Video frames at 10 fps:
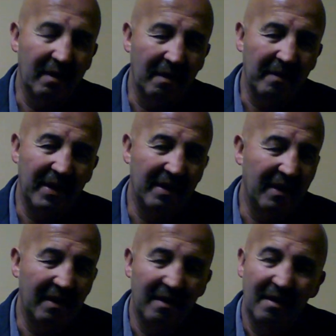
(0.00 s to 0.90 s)
I mean,
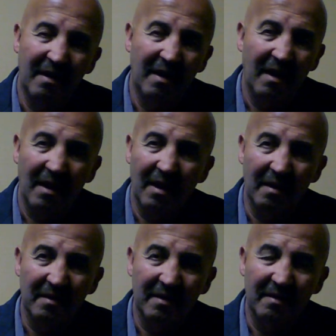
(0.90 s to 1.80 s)

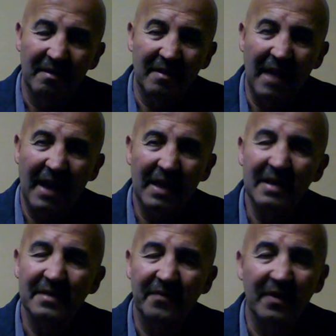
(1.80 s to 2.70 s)
that is
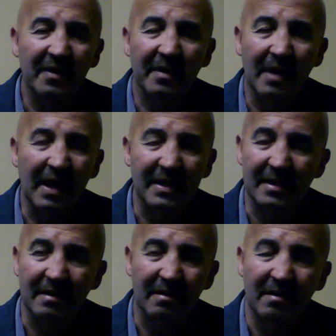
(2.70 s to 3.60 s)
fertilizer.
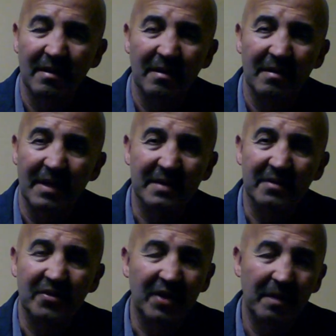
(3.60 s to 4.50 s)
That's
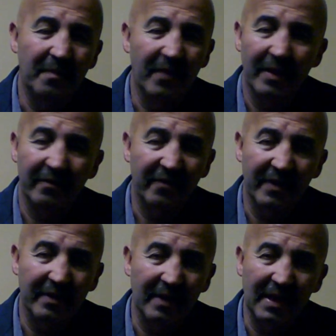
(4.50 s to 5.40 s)
cheap
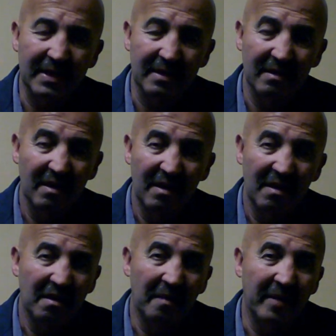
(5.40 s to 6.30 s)
fertilizer.
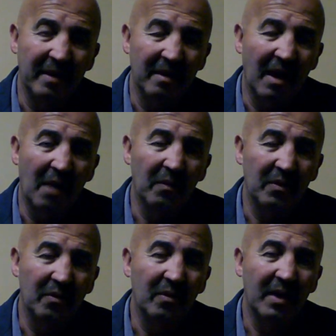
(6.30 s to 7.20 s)
I mean, I would
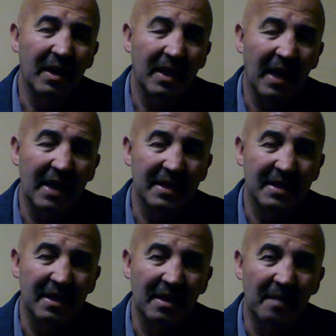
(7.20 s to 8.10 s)
do it as
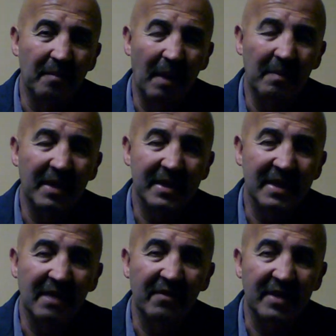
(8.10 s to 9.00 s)
a public
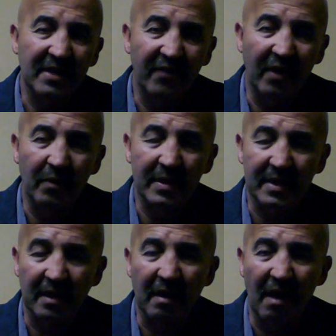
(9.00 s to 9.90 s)
service if I was the
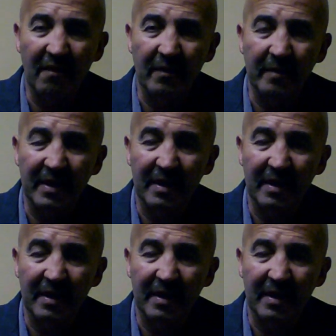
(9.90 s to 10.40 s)
government.